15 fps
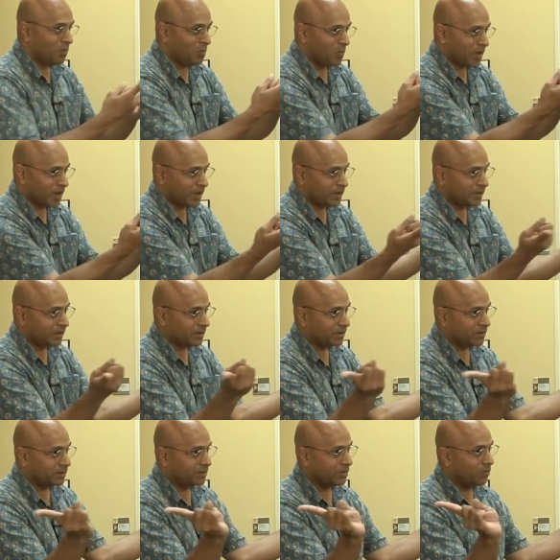by
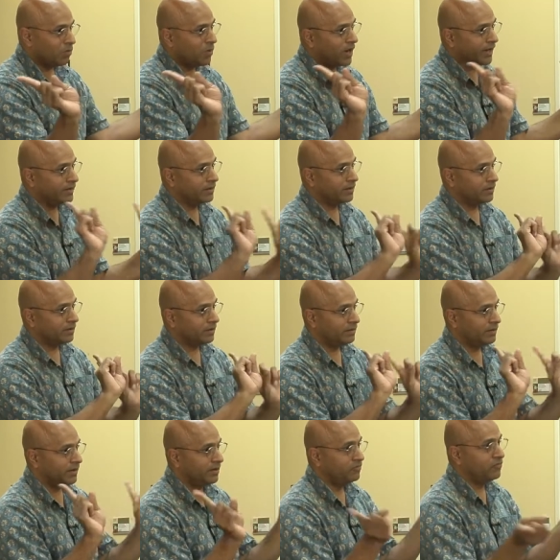the wider
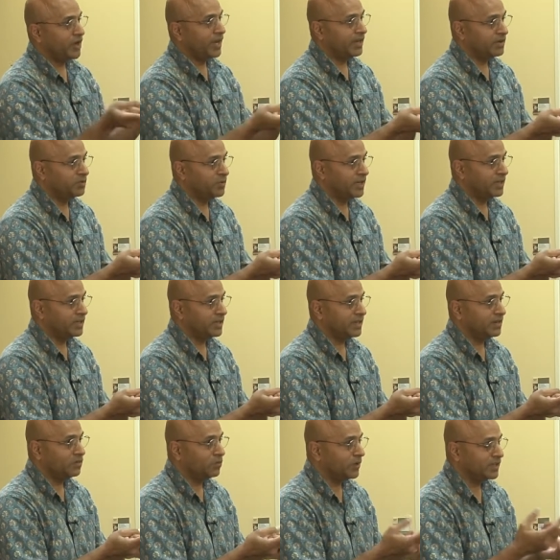environment
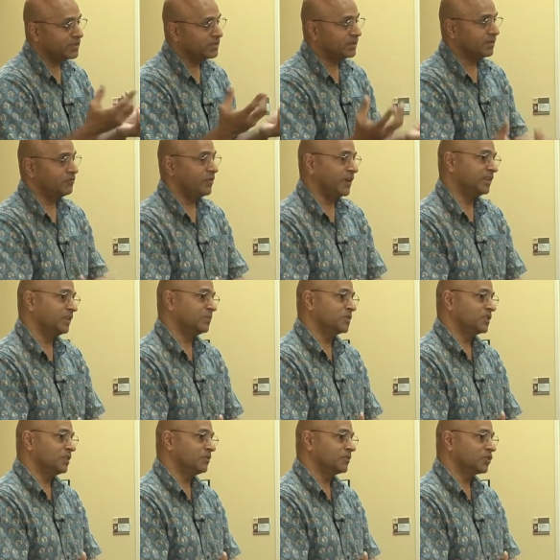in which they find
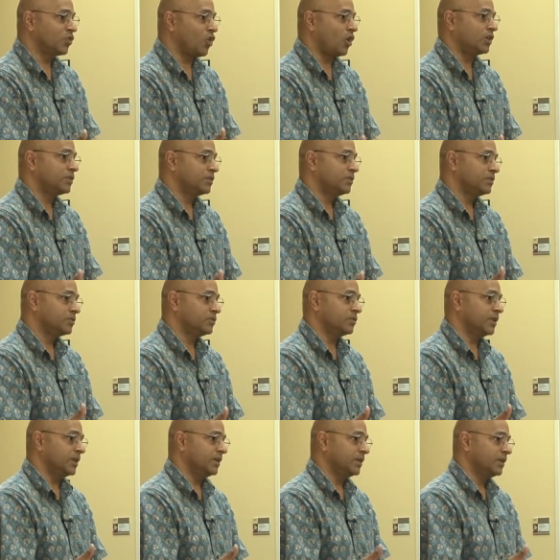themselves caught
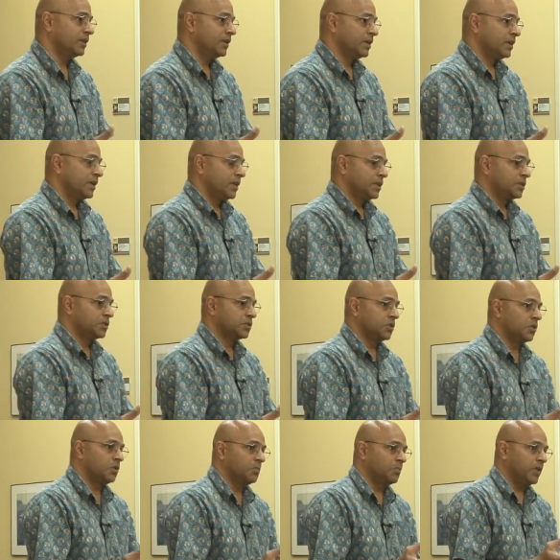today.
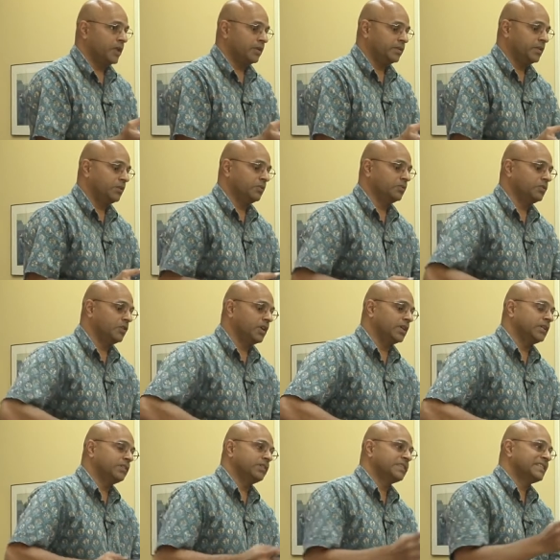So, you know, you're
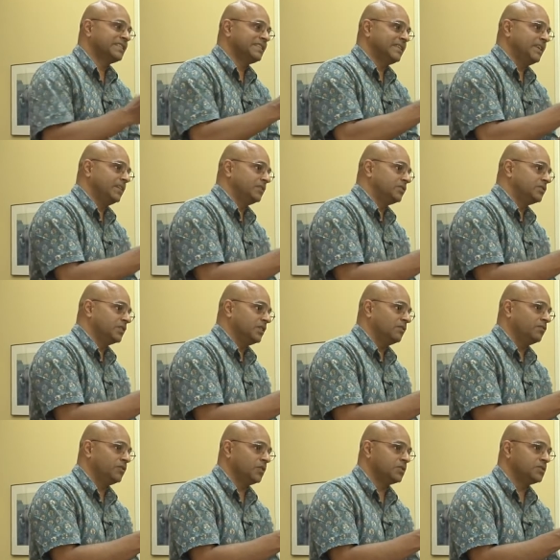under a siege.
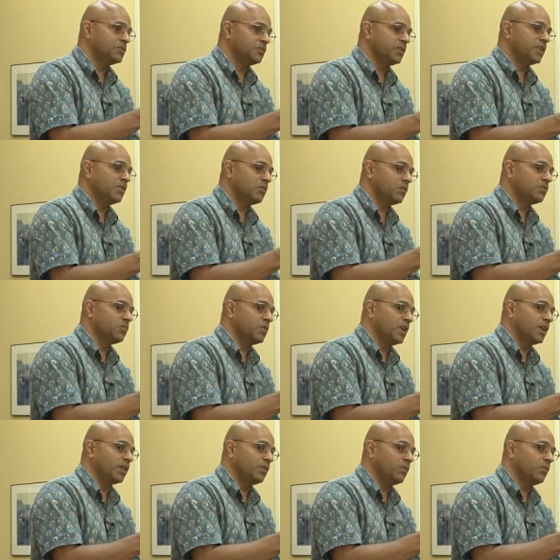If you're doing good
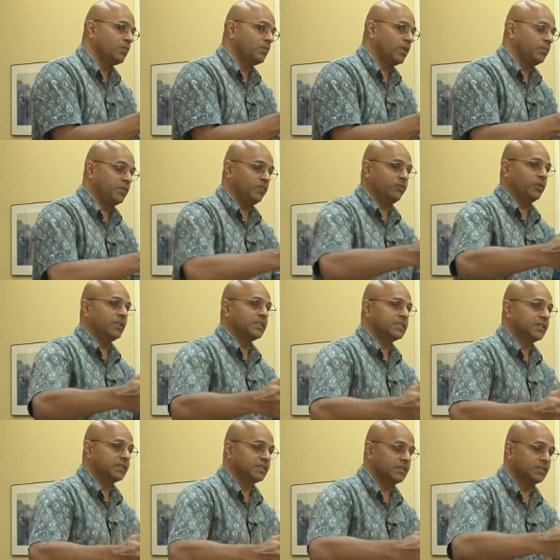work, I mean, for
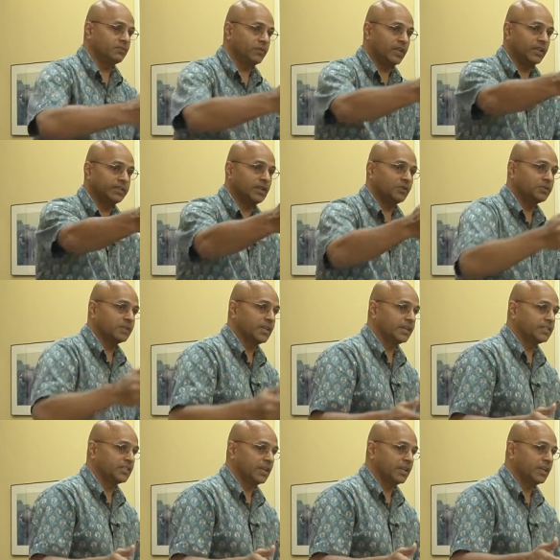instance, this village
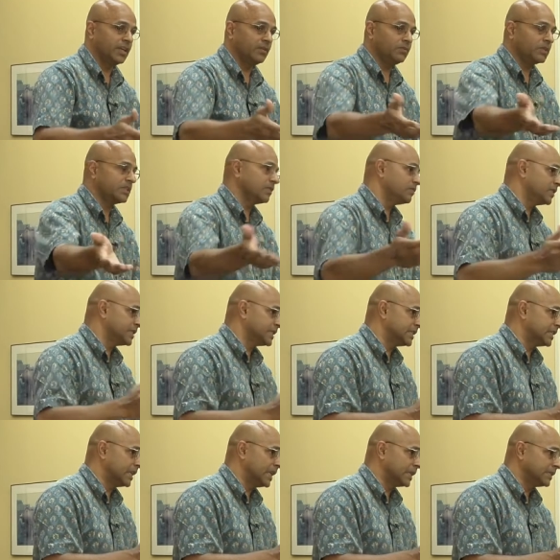outside Chennai, which I
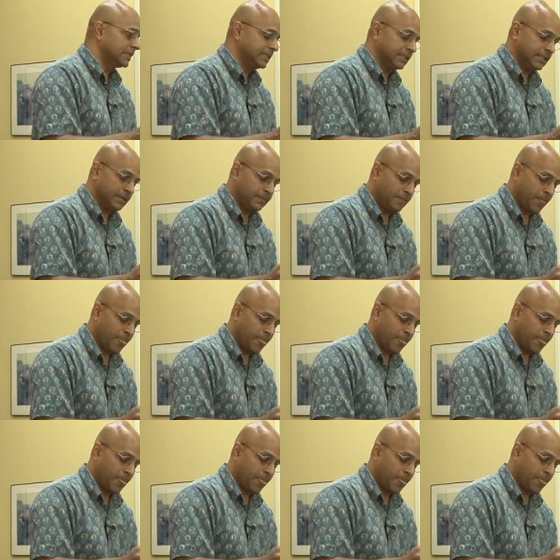visited last year,